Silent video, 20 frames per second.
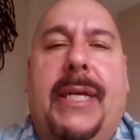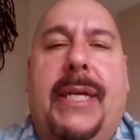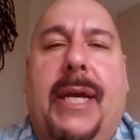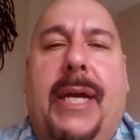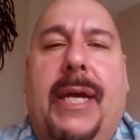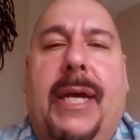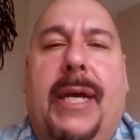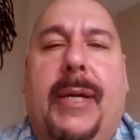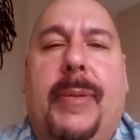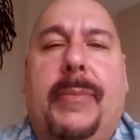
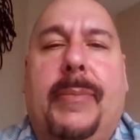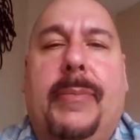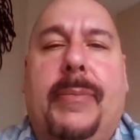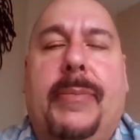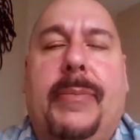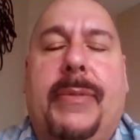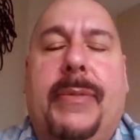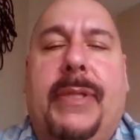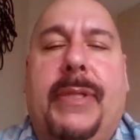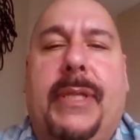
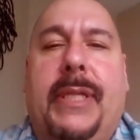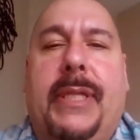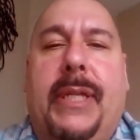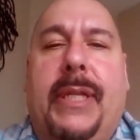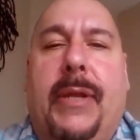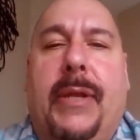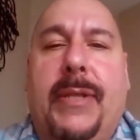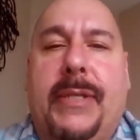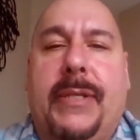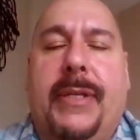
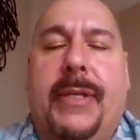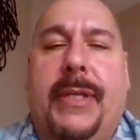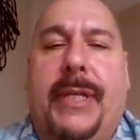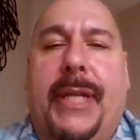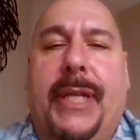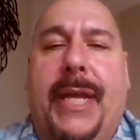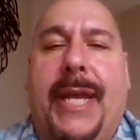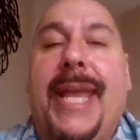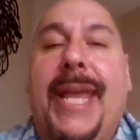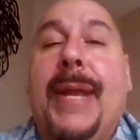
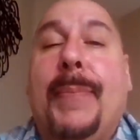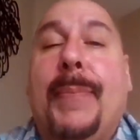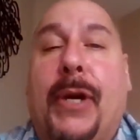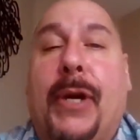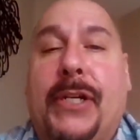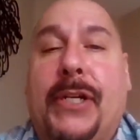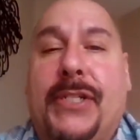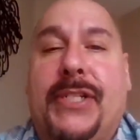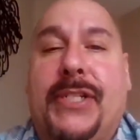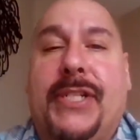
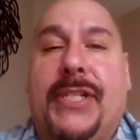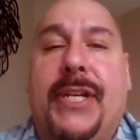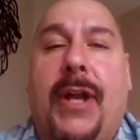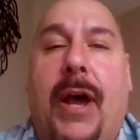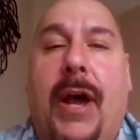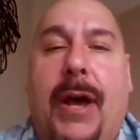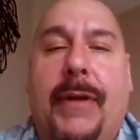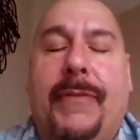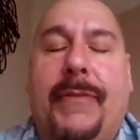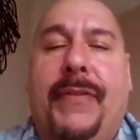in-person
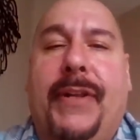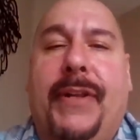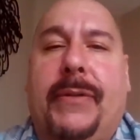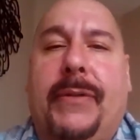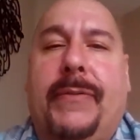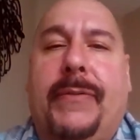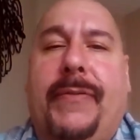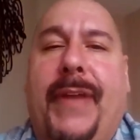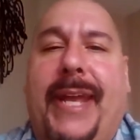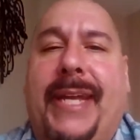
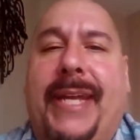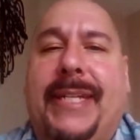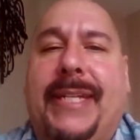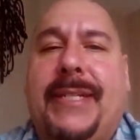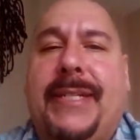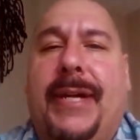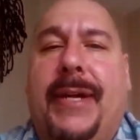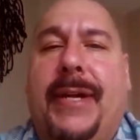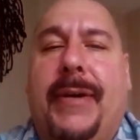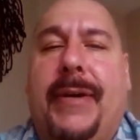on-field
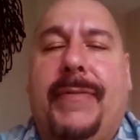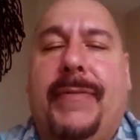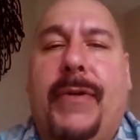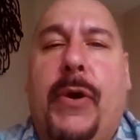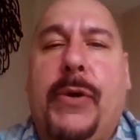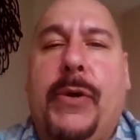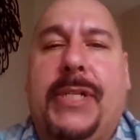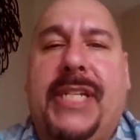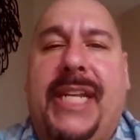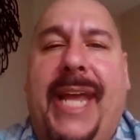phase of
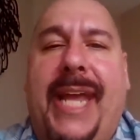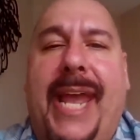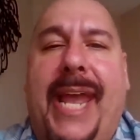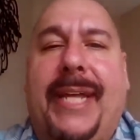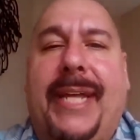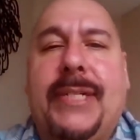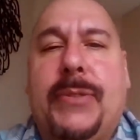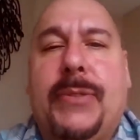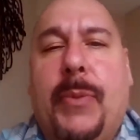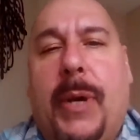OTAs.